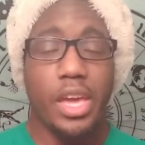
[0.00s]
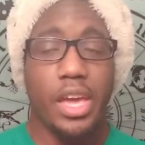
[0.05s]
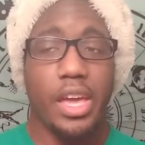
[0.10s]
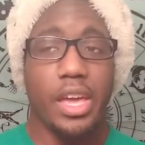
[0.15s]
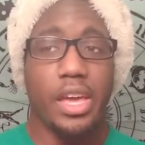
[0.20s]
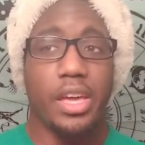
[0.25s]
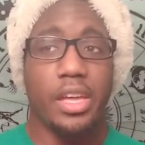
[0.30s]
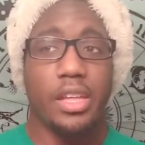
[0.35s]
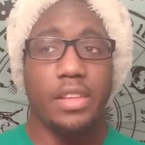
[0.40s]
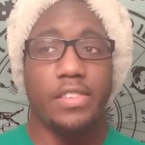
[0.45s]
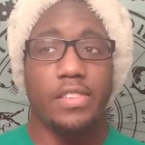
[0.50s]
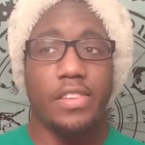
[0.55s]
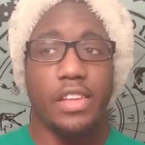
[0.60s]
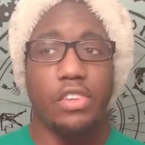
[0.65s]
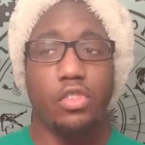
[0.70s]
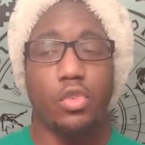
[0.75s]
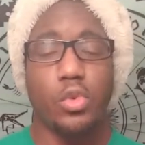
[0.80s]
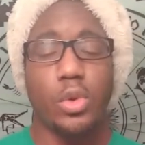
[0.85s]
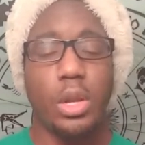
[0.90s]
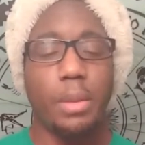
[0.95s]
And
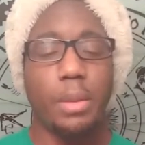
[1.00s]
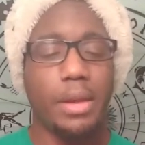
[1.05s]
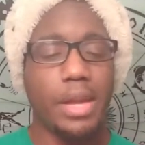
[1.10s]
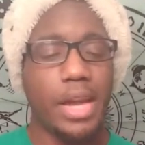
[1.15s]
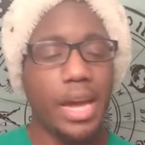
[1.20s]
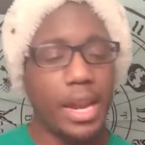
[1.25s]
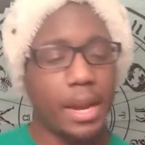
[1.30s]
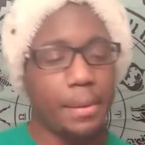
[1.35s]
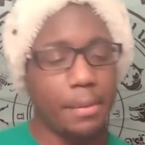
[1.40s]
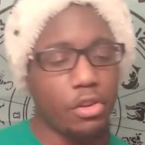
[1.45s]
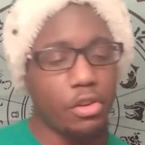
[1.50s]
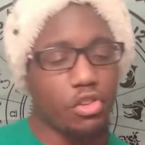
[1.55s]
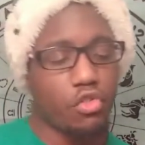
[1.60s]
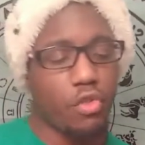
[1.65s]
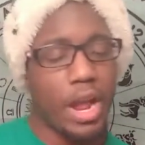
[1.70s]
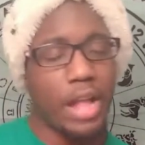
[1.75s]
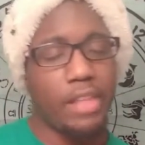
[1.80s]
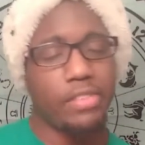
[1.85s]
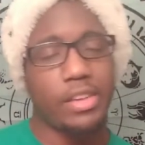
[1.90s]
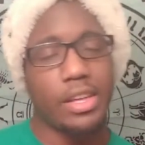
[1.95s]
since you're going to be kind of
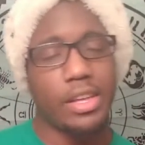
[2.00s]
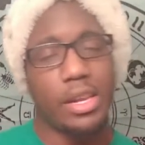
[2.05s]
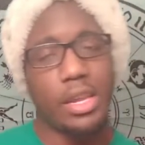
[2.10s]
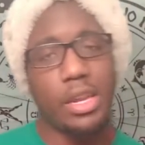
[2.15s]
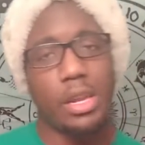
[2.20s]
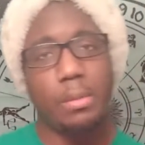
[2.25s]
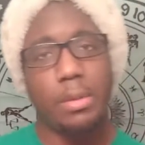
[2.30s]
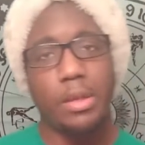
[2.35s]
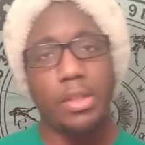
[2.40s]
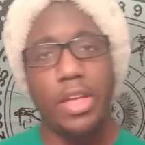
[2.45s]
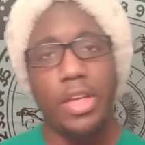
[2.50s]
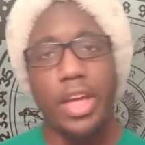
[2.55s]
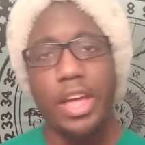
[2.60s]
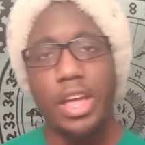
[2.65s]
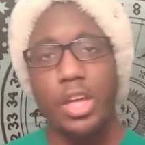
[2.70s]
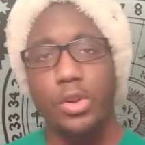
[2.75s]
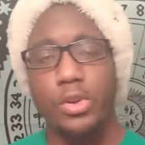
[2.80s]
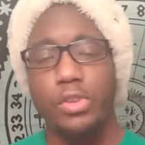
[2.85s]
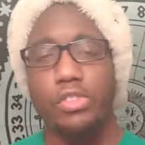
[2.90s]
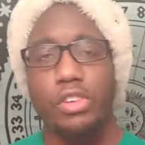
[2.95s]
attracting a little bit of
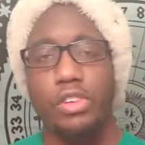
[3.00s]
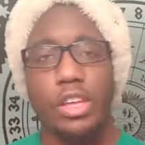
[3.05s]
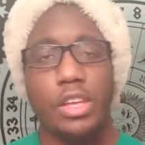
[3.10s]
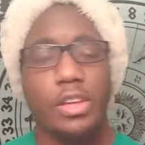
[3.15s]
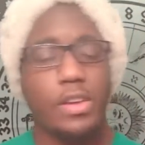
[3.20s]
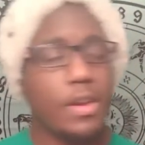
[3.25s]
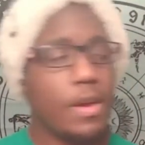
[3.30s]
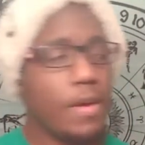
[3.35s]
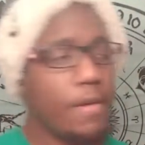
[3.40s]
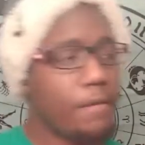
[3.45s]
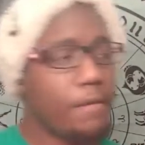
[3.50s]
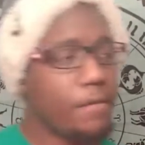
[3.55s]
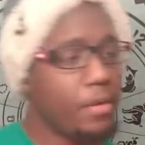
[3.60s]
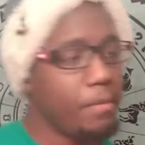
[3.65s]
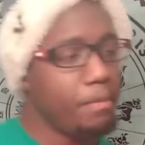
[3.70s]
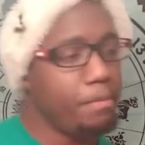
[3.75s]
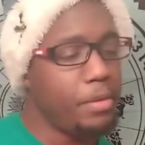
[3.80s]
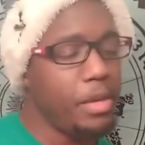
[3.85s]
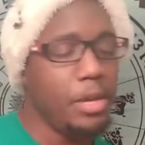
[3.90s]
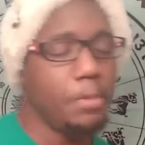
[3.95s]
that energy
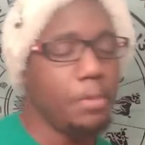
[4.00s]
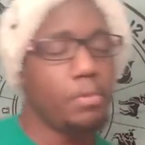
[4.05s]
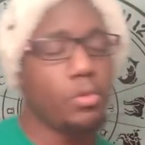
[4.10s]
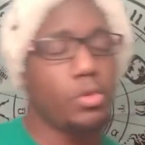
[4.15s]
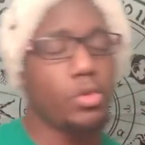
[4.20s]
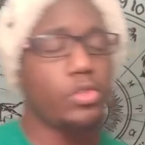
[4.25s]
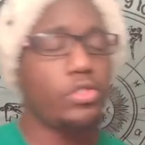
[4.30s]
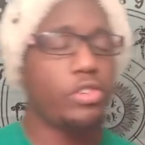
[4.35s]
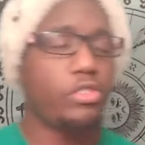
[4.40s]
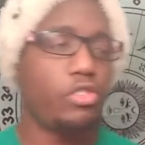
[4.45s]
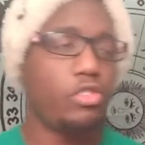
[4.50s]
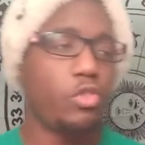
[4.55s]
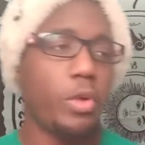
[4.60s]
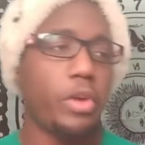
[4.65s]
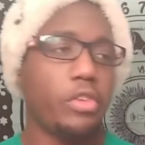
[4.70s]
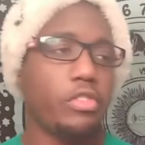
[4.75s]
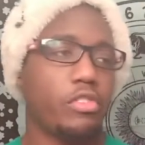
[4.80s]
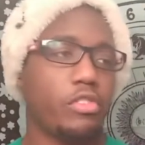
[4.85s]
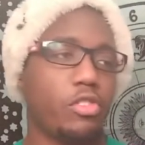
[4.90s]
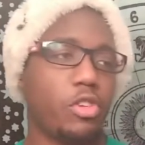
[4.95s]
from people,
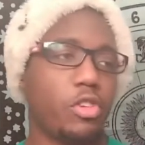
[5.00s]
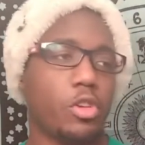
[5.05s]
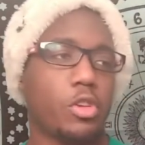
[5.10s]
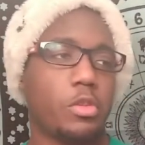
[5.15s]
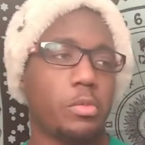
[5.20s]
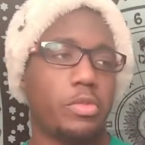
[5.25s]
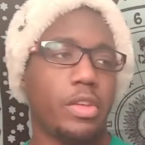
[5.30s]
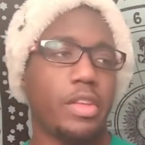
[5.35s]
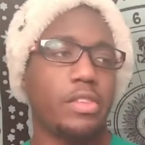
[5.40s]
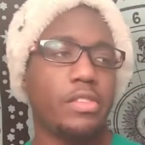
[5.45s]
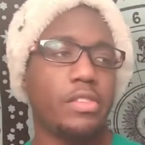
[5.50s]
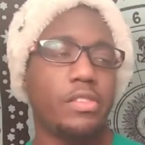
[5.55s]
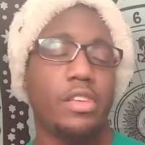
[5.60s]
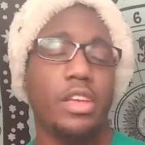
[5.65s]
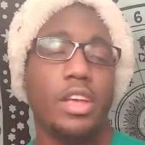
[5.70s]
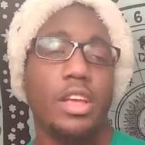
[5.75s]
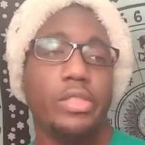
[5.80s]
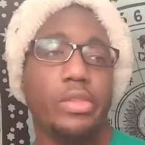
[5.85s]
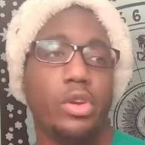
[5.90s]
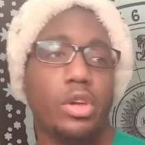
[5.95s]
situations, and
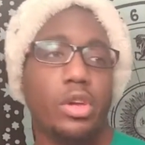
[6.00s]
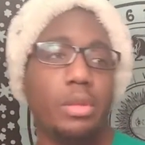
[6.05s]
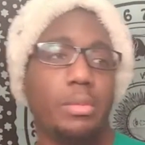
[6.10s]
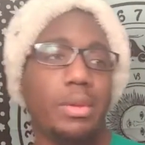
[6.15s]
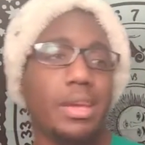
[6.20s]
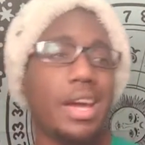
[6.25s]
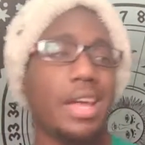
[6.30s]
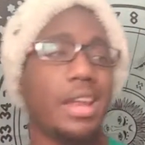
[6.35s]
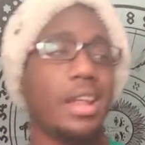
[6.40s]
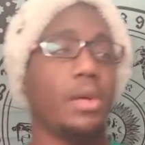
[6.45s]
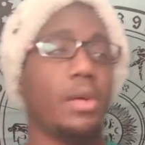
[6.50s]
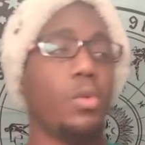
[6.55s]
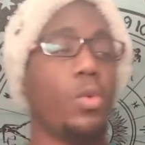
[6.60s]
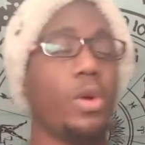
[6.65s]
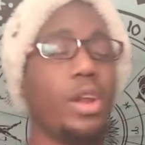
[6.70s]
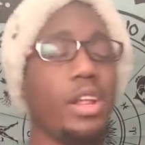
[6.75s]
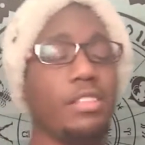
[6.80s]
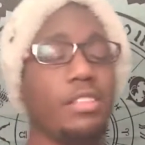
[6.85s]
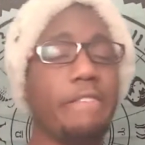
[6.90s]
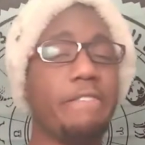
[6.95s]
circumstances, they're going to be kind of
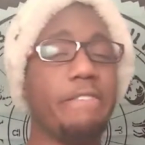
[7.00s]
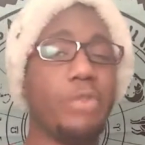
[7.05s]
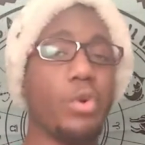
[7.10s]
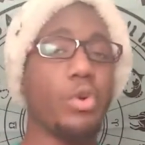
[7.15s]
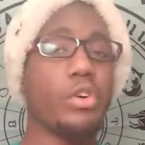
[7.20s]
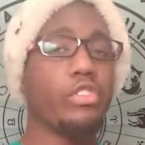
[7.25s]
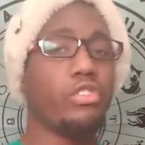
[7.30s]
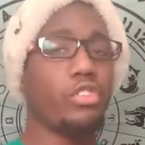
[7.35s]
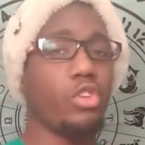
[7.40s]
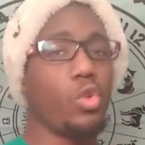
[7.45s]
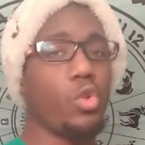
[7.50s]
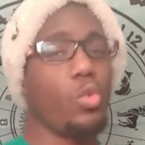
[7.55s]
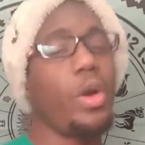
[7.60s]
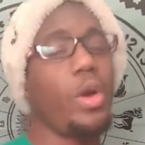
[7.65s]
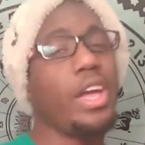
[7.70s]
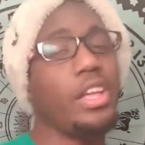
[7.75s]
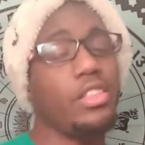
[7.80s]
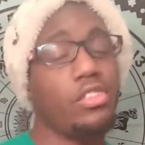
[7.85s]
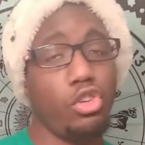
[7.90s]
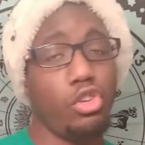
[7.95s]
wanting to force their
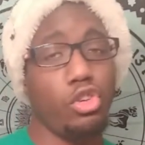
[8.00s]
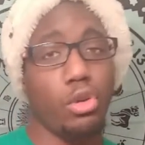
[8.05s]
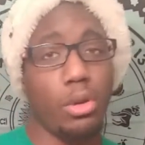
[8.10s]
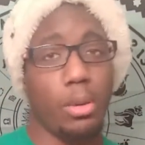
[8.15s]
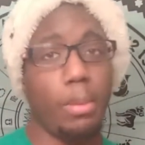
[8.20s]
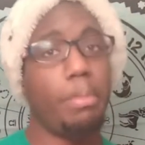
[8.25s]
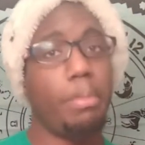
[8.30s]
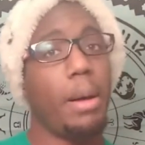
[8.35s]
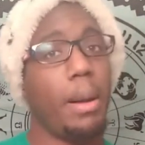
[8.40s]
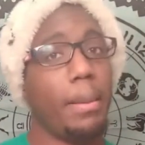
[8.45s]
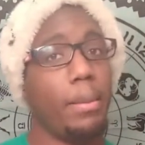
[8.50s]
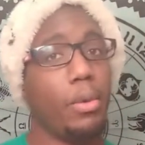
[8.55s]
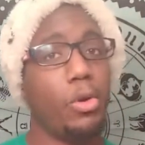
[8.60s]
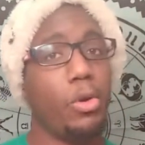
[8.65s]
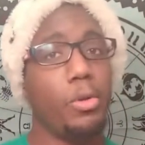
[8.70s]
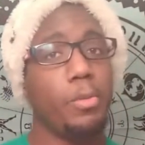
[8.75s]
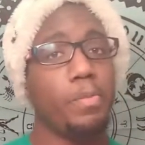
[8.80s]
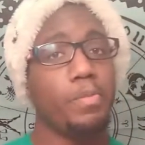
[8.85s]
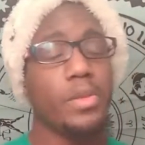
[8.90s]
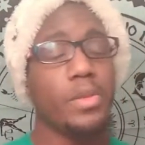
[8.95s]
way into your
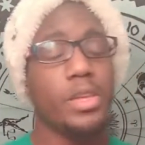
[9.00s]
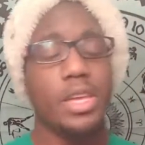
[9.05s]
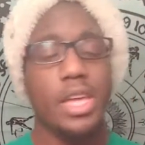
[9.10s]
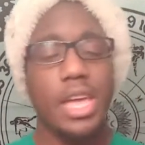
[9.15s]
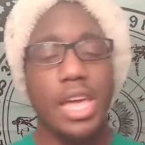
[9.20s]
bubble.